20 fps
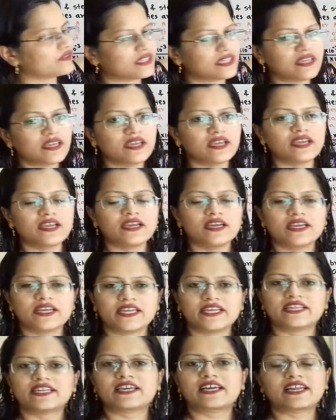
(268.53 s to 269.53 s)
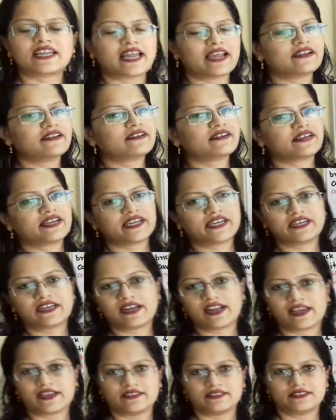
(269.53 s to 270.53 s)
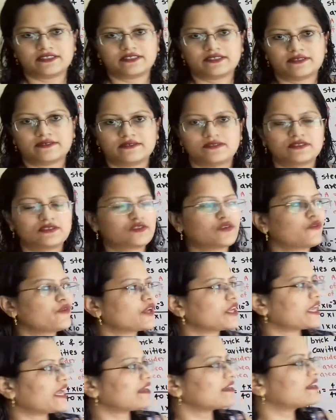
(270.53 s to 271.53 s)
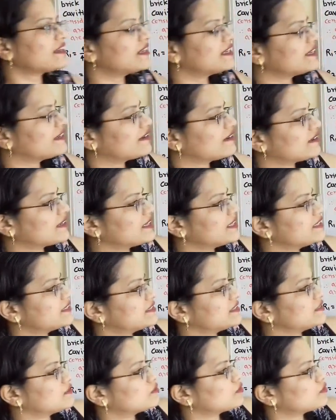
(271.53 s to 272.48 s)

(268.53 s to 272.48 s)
the inclined red lines. So we can clearly see.